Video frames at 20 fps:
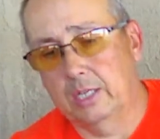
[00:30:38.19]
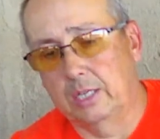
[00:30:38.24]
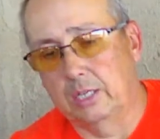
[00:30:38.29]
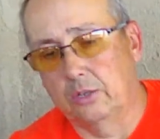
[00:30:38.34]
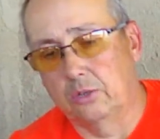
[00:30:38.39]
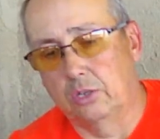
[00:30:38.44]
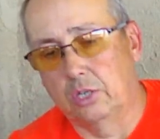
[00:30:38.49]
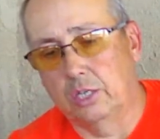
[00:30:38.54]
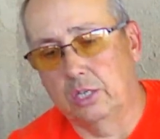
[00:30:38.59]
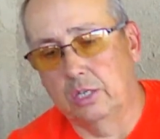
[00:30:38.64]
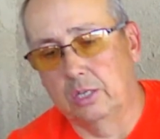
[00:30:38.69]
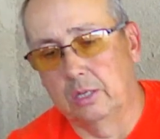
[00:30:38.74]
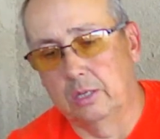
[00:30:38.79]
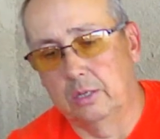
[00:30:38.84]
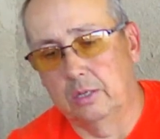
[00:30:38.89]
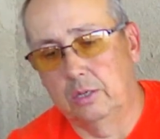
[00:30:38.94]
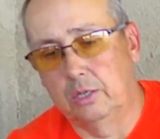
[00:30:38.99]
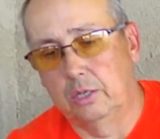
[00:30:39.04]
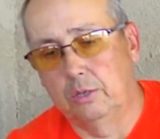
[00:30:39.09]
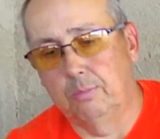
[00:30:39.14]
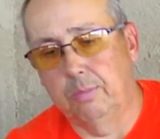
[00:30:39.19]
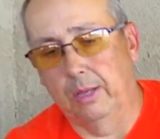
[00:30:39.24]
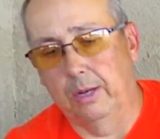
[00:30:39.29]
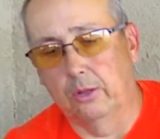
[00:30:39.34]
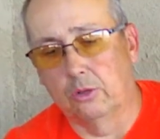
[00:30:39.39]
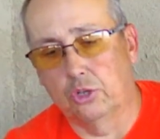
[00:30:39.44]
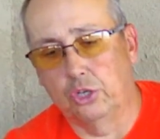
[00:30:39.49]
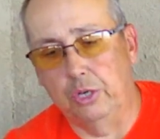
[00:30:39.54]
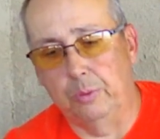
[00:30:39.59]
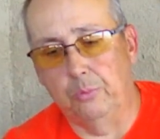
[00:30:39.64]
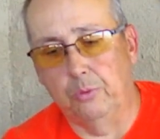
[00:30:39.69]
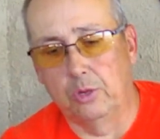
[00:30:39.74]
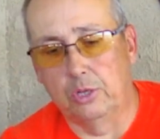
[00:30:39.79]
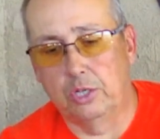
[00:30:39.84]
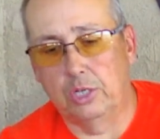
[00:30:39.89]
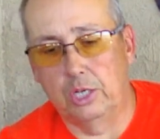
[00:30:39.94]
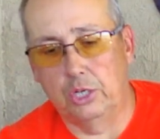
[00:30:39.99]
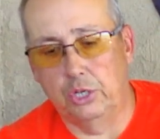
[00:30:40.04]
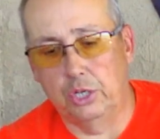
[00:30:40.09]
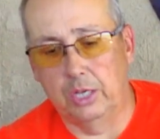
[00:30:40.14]
These are just the plain old cheap ones
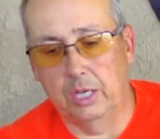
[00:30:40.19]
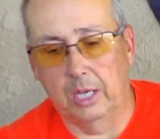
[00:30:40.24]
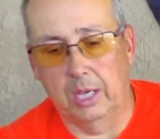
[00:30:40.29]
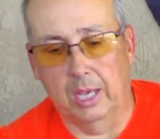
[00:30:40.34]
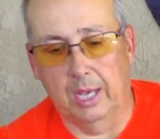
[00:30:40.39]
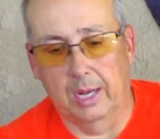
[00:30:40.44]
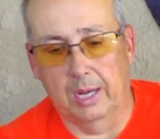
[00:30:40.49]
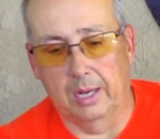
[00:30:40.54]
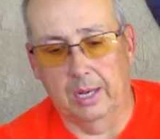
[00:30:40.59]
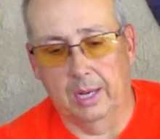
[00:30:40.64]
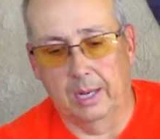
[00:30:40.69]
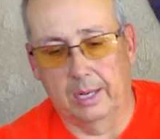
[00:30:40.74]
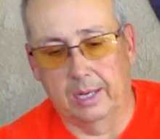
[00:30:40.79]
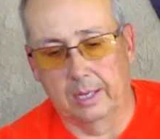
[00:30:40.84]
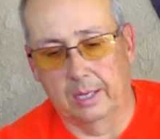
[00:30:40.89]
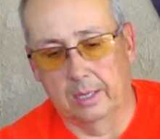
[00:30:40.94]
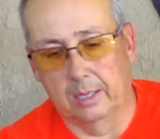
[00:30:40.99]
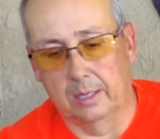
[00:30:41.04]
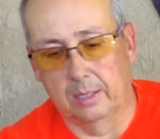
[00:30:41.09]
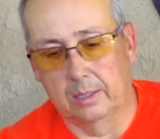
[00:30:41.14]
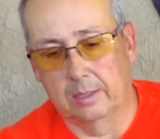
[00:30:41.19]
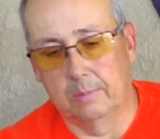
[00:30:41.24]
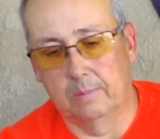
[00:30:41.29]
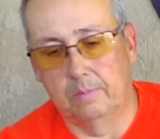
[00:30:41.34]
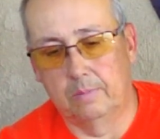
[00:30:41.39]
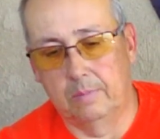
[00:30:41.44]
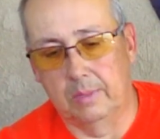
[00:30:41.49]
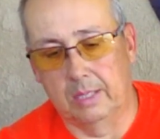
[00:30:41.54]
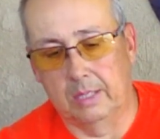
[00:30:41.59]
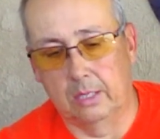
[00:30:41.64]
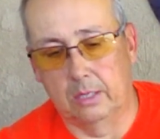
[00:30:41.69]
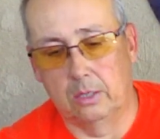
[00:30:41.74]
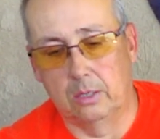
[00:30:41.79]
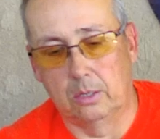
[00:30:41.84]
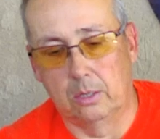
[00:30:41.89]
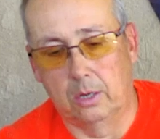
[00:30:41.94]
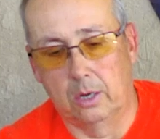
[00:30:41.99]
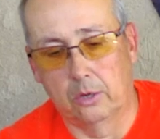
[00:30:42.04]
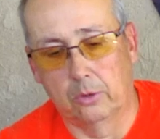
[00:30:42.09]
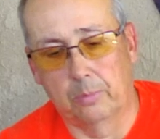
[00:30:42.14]
that you can get at the
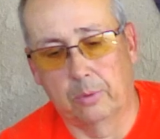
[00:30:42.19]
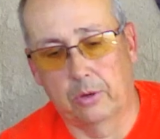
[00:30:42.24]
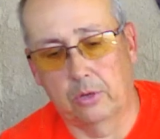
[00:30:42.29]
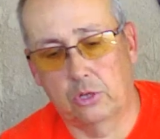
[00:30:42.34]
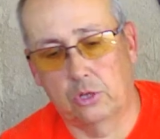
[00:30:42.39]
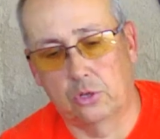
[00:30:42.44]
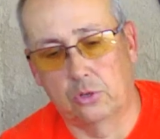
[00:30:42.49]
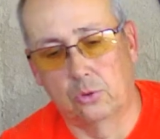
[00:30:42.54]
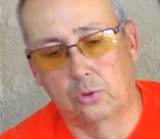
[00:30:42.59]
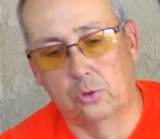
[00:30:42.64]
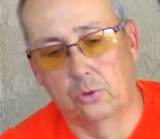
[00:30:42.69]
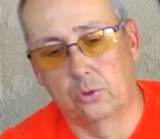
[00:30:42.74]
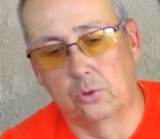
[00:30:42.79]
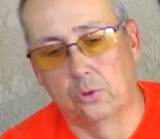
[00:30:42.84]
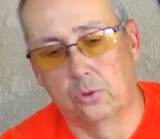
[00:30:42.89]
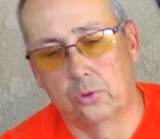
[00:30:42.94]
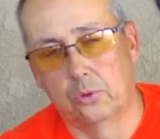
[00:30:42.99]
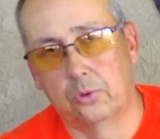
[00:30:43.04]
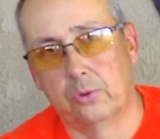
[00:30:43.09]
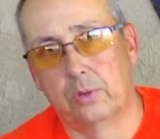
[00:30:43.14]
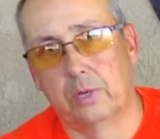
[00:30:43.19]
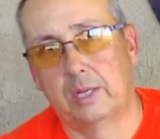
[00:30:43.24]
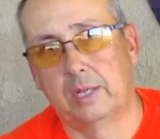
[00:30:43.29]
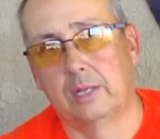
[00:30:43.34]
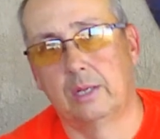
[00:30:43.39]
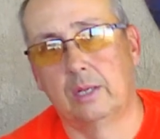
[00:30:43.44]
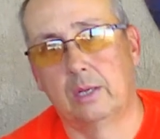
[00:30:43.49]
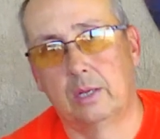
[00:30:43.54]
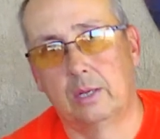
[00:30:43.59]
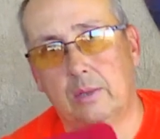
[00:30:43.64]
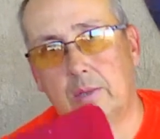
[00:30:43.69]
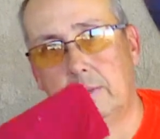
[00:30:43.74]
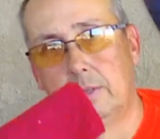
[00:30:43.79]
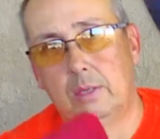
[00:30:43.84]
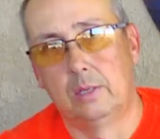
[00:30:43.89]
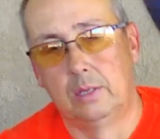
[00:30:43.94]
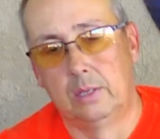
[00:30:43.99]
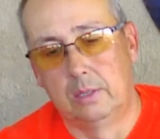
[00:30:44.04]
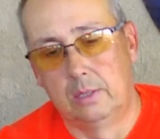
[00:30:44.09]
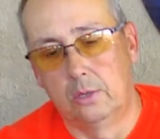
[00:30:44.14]
auto parts store or at
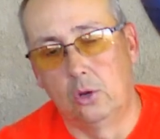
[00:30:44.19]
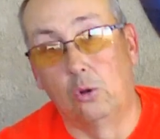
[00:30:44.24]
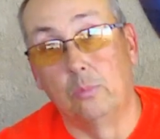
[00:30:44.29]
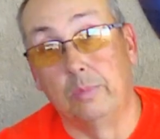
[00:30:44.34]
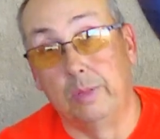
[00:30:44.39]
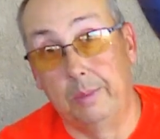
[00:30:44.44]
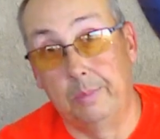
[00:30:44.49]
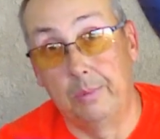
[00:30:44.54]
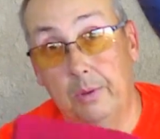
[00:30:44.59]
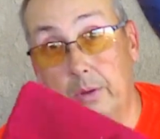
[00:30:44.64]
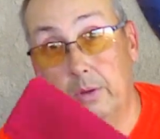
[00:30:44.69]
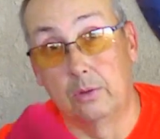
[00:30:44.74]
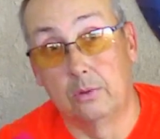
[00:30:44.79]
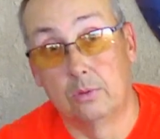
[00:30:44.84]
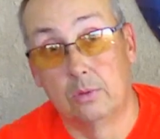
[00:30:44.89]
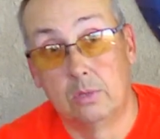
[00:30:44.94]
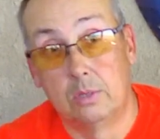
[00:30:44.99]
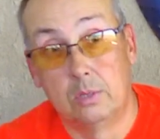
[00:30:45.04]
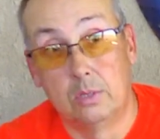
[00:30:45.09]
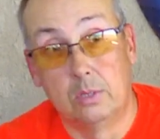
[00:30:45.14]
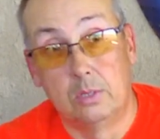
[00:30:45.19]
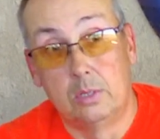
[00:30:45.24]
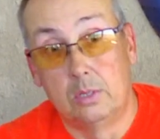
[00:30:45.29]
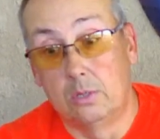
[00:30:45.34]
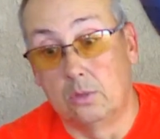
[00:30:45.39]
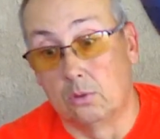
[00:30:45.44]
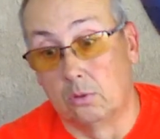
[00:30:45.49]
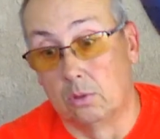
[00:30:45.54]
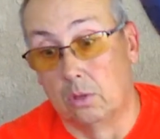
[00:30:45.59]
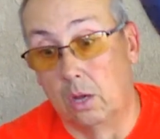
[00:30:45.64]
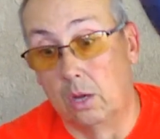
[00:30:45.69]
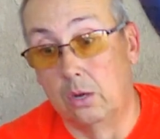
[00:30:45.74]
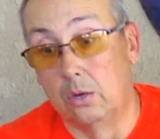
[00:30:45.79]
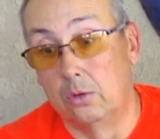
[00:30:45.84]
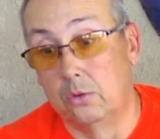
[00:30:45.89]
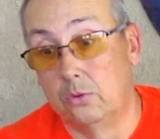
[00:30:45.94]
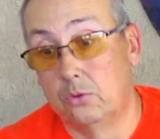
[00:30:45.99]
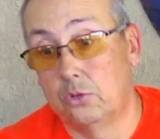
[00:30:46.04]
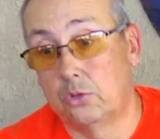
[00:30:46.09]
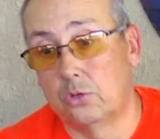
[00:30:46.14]
Home Depot or
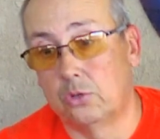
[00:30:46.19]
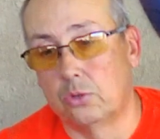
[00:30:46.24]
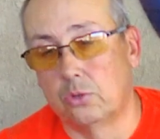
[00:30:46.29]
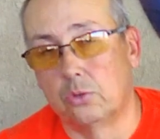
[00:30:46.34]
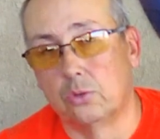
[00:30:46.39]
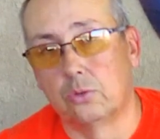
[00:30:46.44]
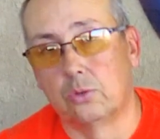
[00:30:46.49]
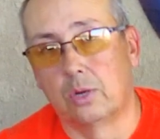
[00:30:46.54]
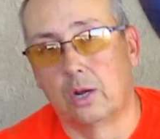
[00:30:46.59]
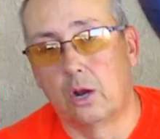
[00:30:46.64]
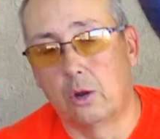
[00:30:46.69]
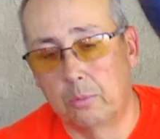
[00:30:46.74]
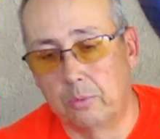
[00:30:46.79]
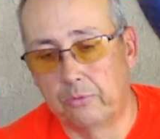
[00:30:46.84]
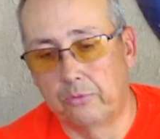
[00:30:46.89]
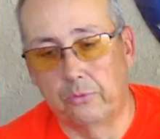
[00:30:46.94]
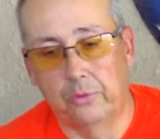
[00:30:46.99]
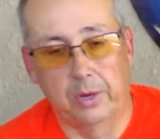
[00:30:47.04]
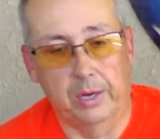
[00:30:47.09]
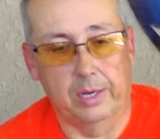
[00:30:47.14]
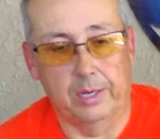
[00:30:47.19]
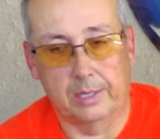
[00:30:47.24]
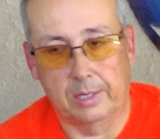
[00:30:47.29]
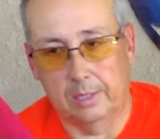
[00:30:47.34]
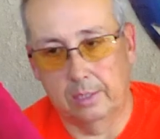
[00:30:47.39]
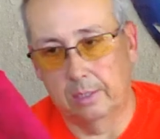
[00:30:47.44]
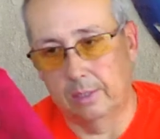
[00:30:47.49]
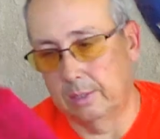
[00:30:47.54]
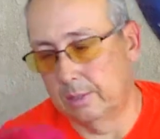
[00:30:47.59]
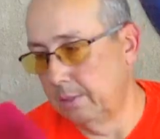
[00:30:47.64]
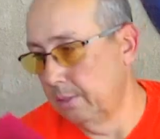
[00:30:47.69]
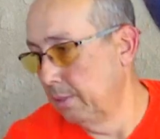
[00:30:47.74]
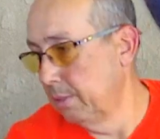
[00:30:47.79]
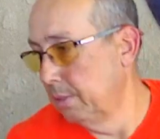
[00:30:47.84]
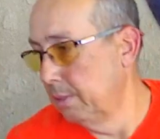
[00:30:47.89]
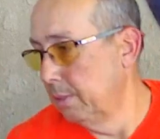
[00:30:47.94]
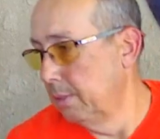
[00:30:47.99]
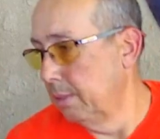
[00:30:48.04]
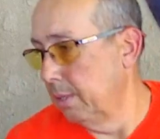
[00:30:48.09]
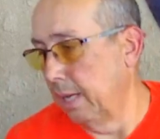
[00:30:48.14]
Lowe's or at Harbor Freight.
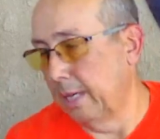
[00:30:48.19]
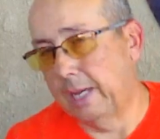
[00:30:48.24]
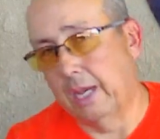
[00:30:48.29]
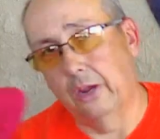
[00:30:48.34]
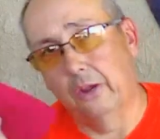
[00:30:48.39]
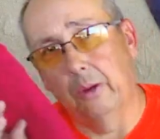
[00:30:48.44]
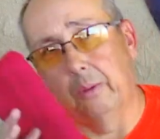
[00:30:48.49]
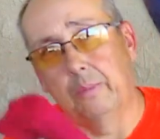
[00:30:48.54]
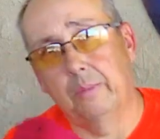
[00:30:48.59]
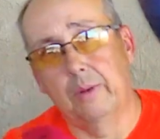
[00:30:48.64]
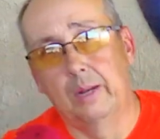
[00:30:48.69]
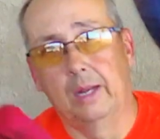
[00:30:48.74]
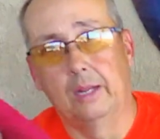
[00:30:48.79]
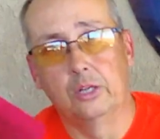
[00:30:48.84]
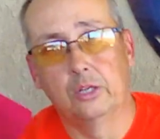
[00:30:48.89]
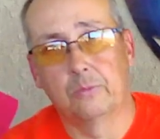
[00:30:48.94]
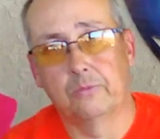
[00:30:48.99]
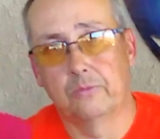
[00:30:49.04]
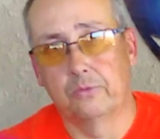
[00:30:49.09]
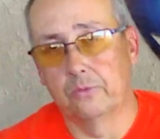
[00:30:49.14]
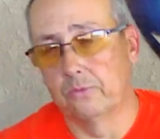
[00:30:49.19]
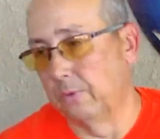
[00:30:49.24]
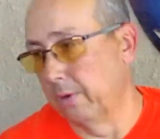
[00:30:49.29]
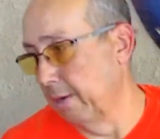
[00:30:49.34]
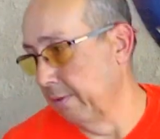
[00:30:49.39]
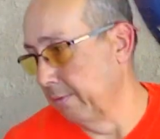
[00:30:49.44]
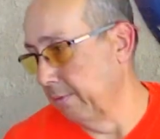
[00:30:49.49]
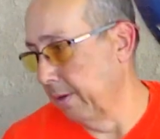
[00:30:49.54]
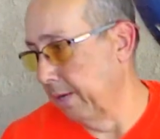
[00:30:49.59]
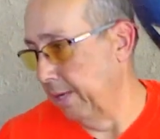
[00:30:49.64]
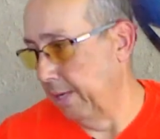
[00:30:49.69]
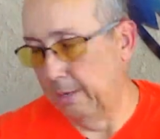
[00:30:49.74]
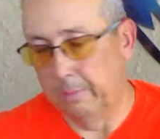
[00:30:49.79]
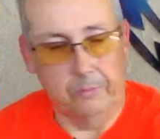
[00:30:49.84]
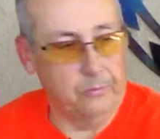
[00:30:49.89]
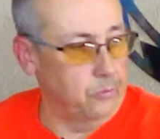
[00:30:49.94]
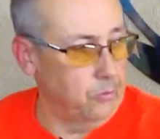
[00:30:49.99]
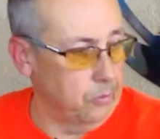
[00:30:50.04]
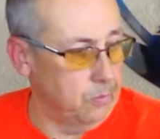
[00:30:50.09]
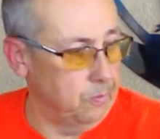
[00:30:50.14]
I carry them and I use them for whatever I need them
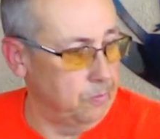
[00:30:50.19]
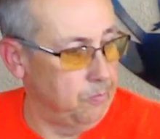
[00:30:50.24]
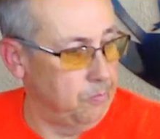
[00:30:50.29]
for.